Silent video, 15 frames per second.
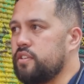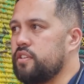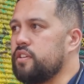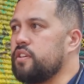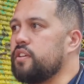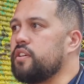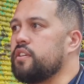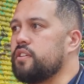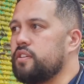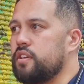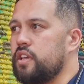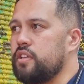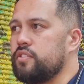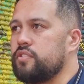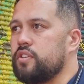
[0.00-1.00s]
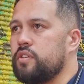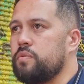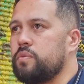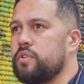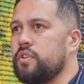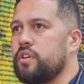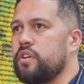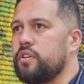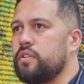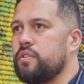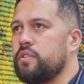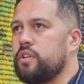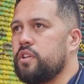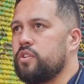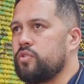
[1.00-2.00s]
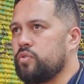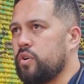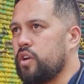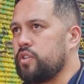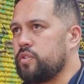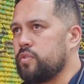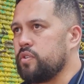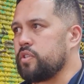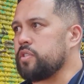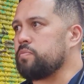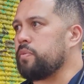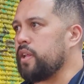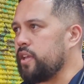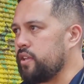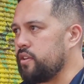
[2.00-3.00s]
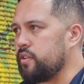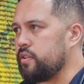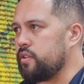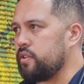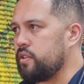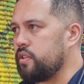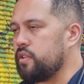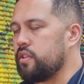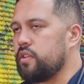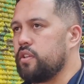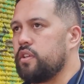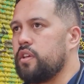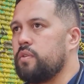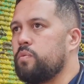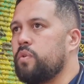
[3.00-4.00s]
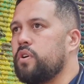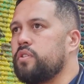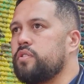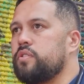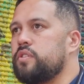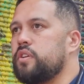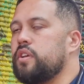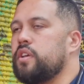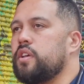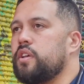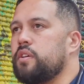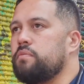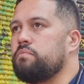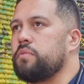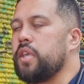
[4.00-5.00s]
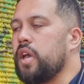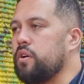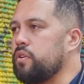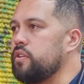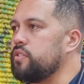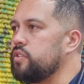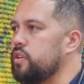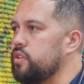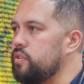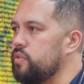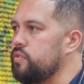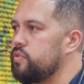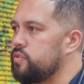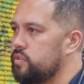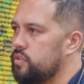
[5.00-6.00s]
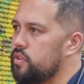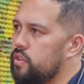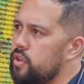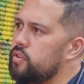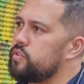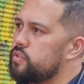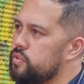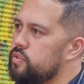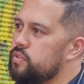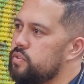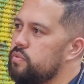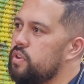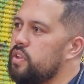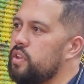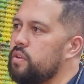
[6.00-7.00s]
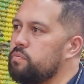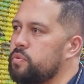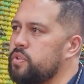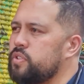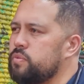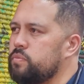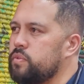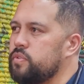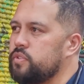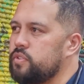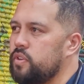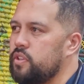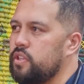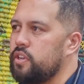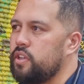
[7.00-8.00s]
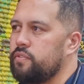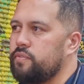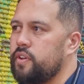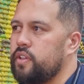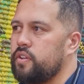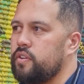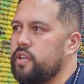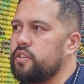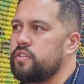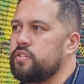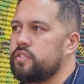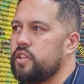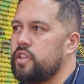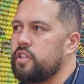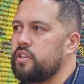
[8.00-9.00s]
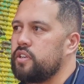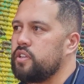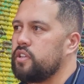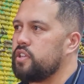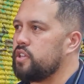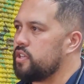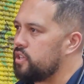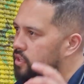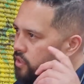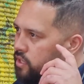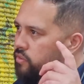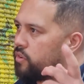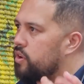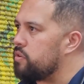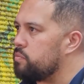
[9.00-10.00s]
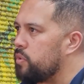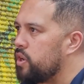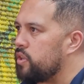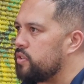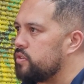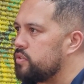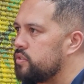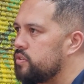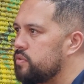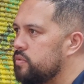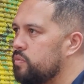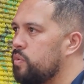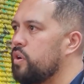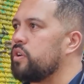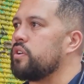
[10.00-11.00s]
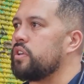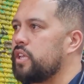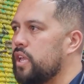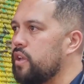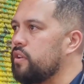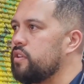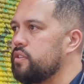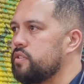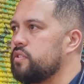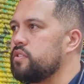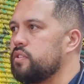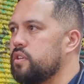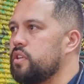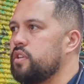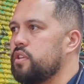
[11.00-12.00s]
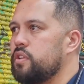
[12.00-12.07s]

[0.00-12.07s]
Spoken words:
Yeah, and so when I try to explain what gout is, I use those principles so that our whānau understand in their own minds what gout is.